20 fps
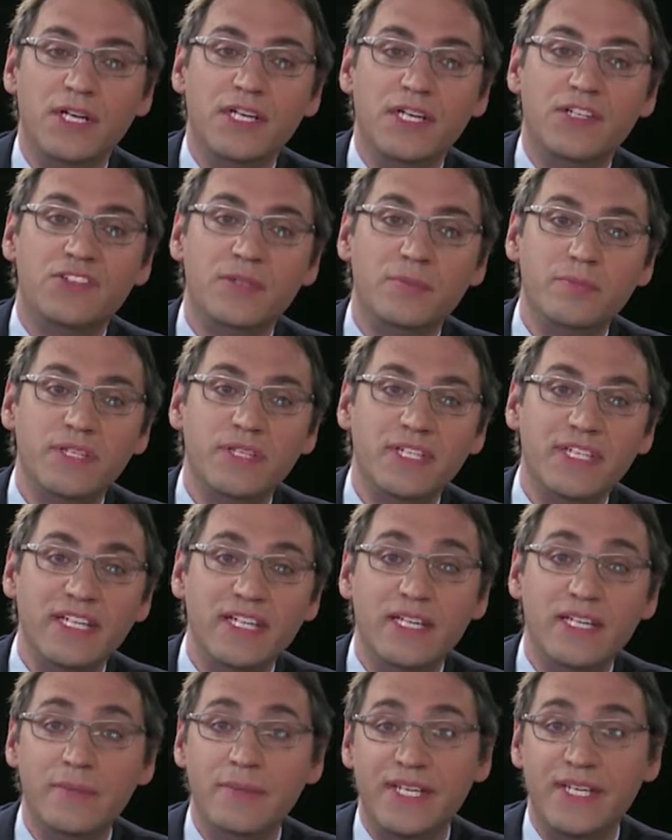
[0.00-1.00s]
simply
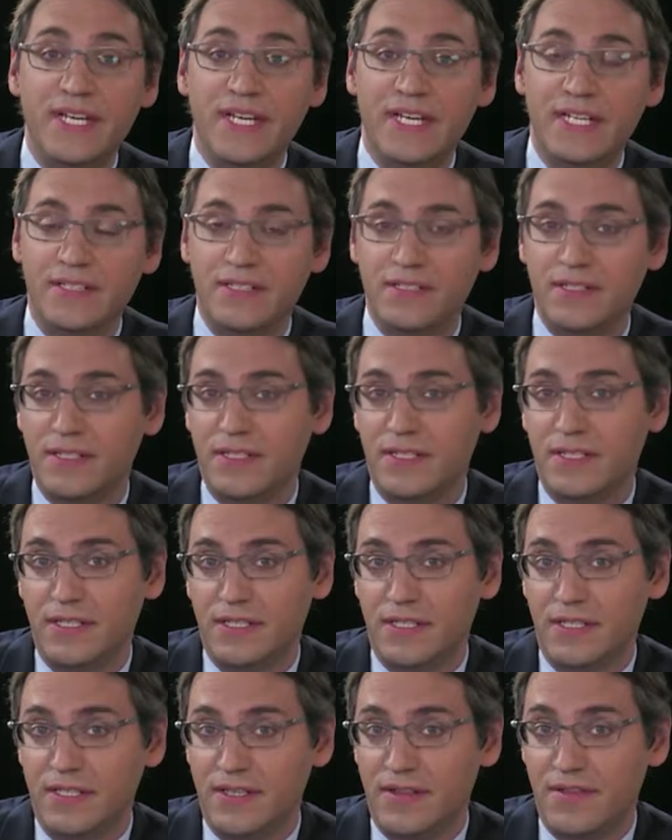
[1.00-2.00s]
eliminate
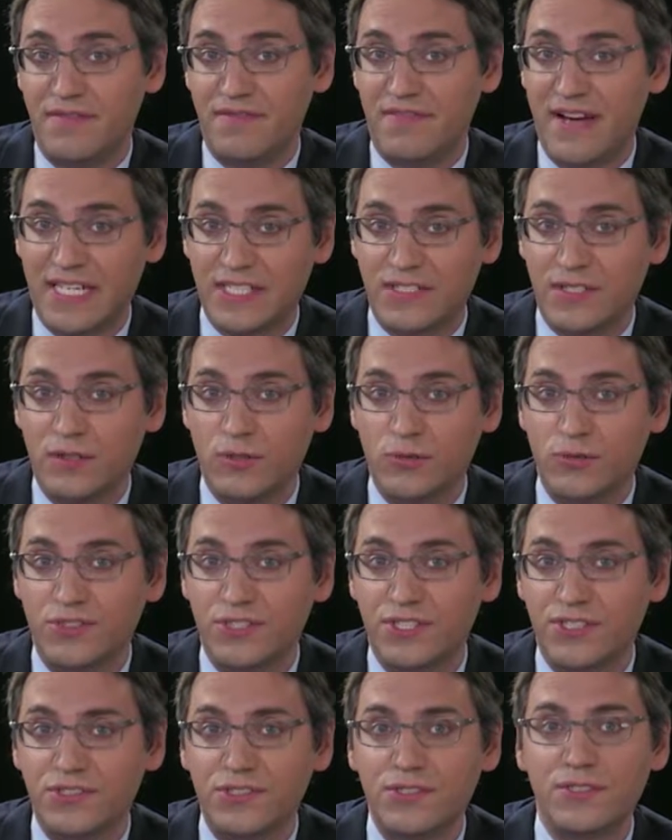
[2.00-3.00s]
the factor
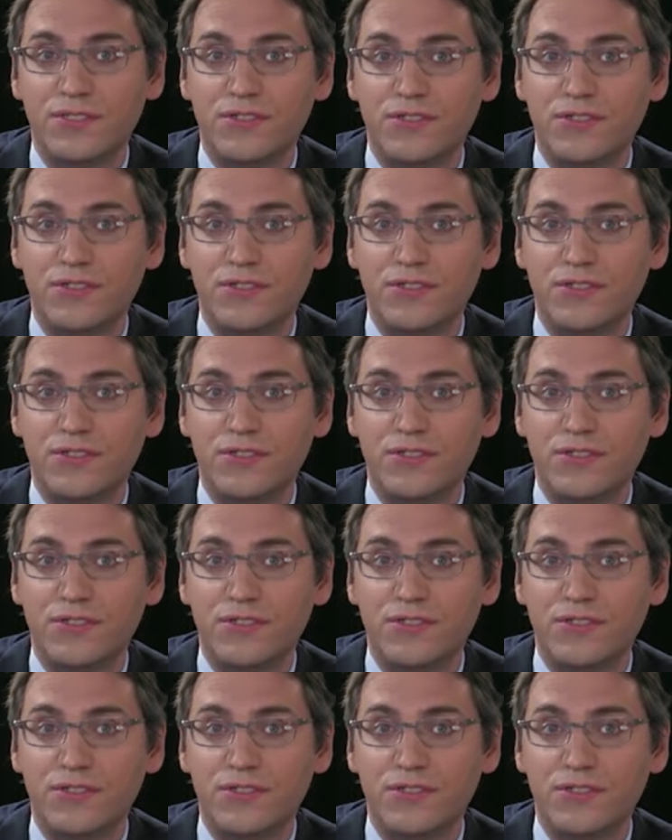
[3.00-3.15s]
losers.